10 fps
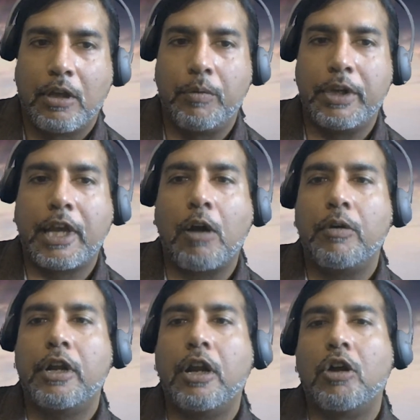We
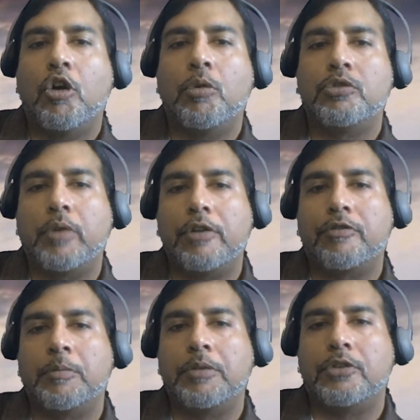cower in our homes away
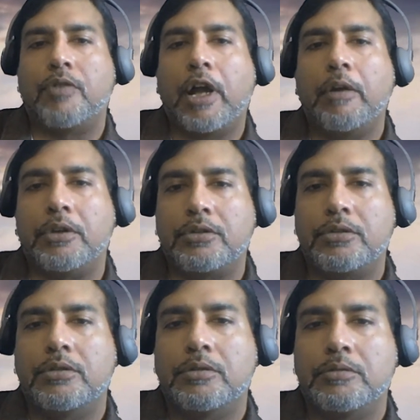from this virus,